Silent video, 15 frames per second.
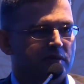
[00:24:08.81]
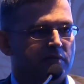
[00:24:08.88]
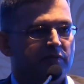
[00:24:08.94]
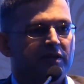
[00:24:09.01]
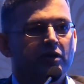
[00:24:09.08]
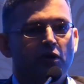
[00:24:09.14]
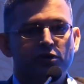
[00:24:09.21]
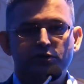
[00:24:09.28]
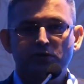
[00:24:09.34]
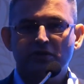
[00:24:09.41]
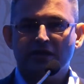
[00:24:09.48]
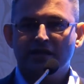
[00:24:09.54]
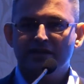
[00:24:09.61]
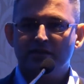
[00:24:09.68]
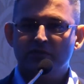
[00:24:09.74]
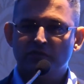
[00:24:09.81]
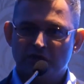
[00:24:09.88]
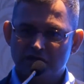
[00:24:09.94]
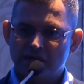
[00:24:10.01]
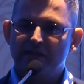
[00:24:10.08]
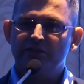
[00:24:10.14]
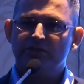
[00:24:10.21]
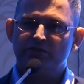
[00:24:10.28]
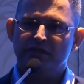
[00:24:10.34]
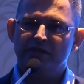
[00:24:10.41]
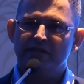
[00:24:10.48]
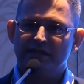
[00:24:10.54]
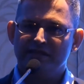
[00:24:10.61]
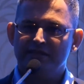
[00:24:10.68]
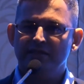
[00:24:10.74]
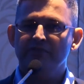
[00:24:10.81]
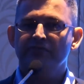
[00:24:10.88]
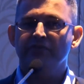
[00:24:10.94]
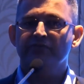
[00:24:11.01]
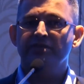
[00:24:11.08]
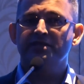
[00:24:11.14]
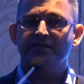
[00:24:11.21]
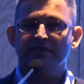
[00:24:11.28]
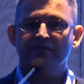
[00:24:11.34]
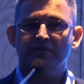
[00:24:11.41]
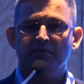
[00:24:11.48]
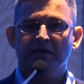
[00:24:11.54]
We also created world history in 1957